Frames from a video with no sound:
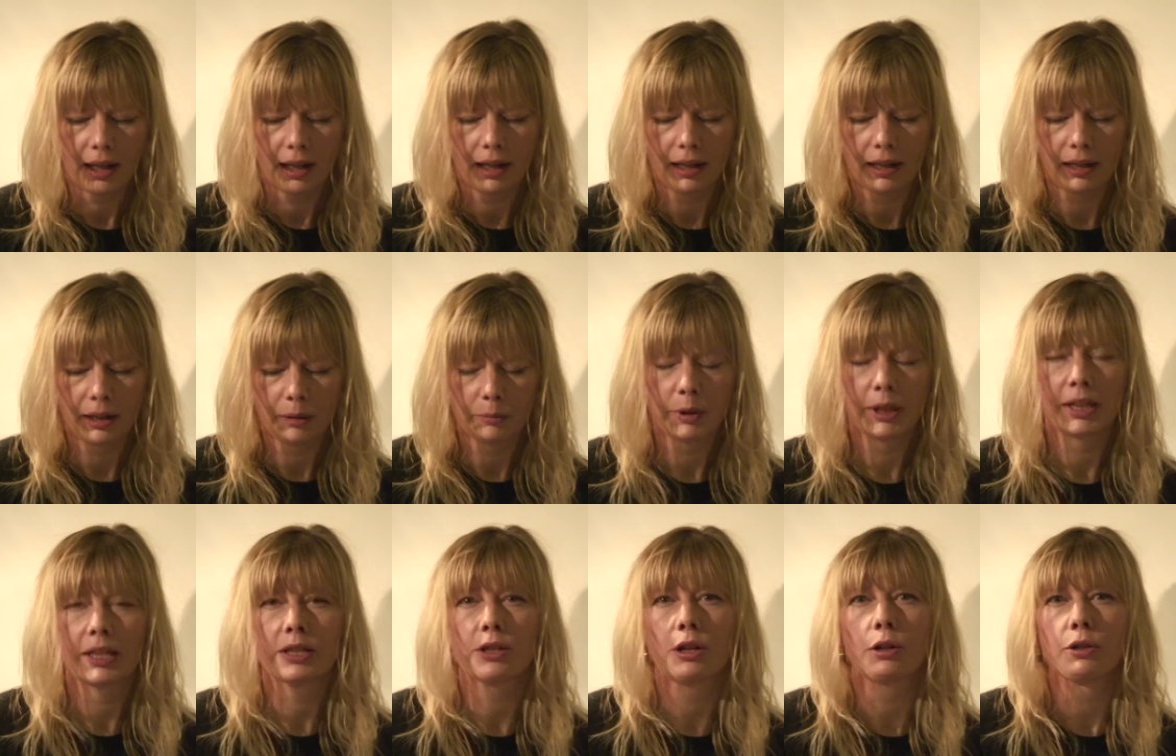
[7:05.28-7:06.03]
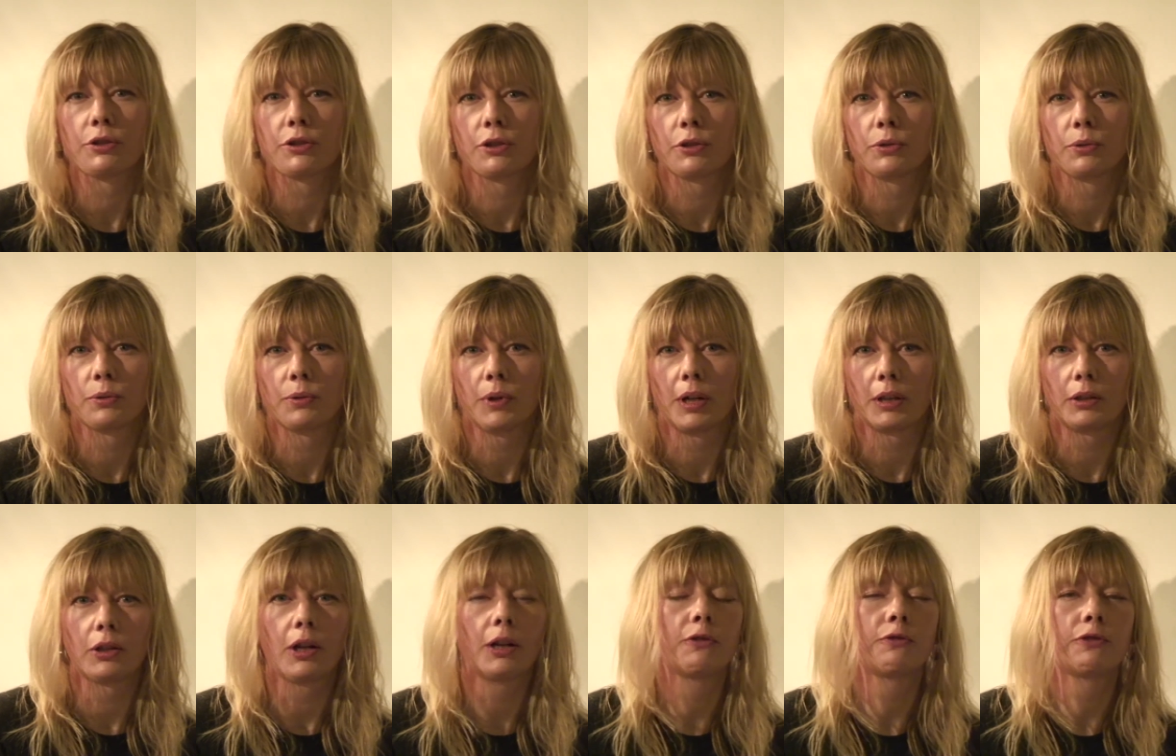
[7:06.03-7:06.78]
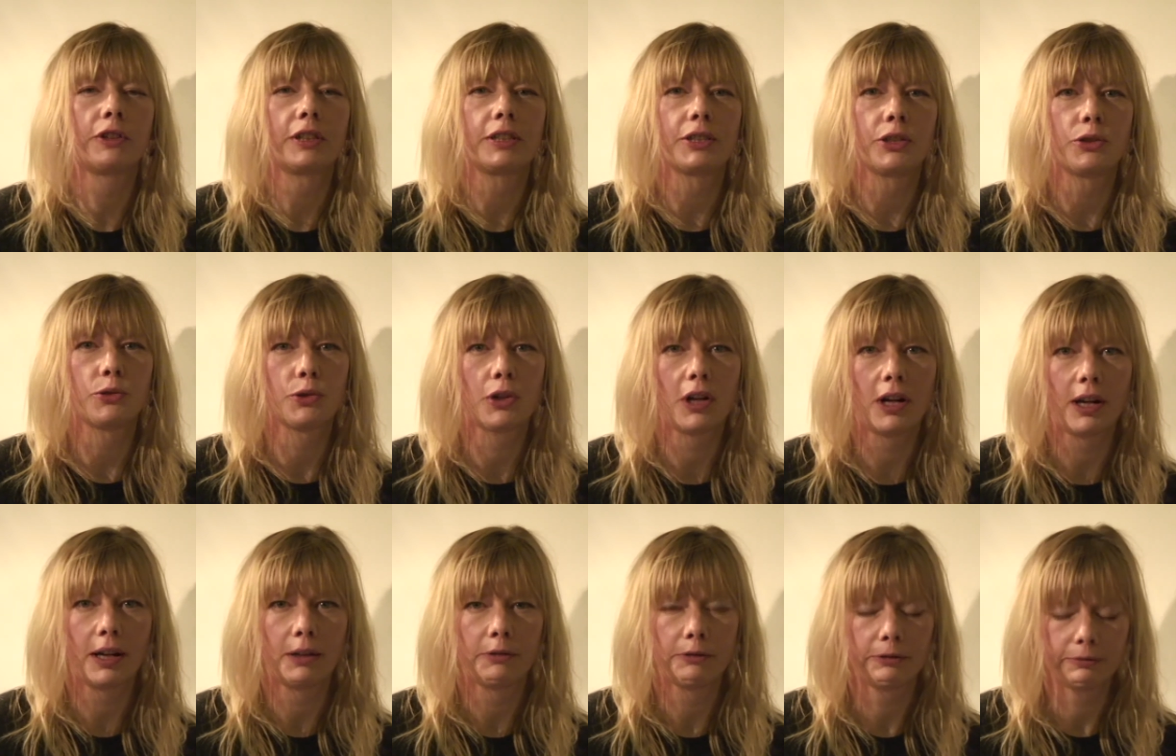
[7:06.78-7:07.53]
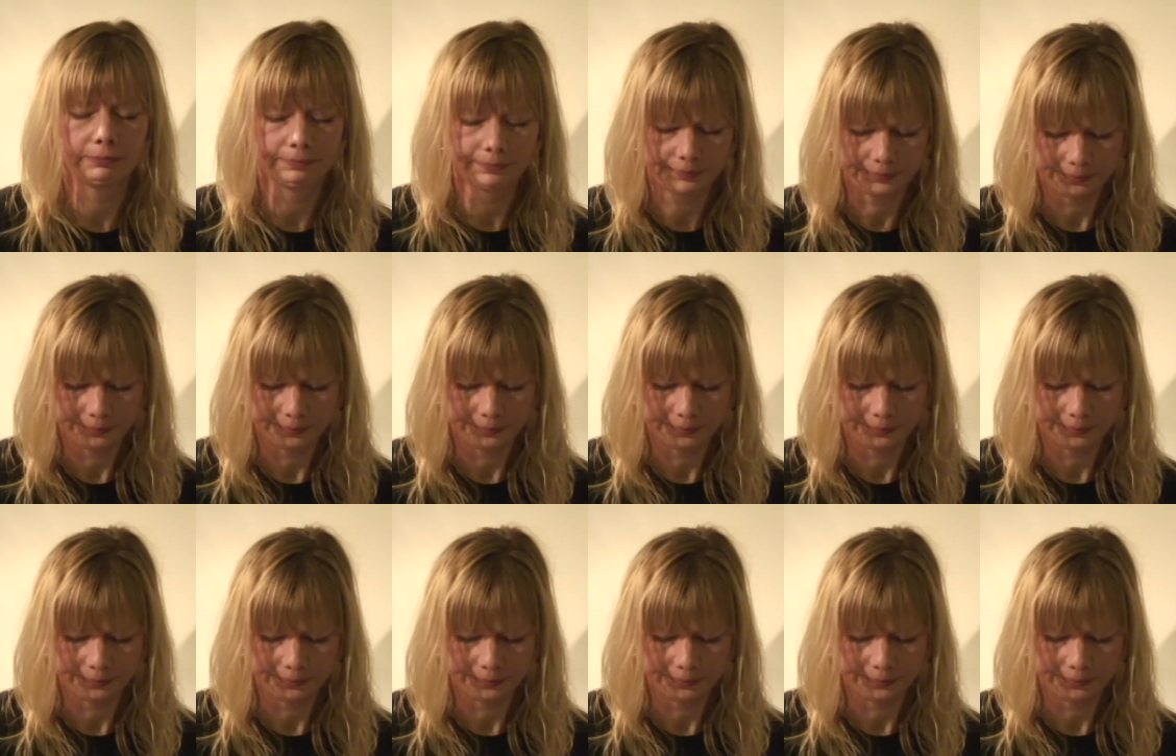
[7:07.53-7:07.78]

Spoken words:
But it's also a lot of fun to drive.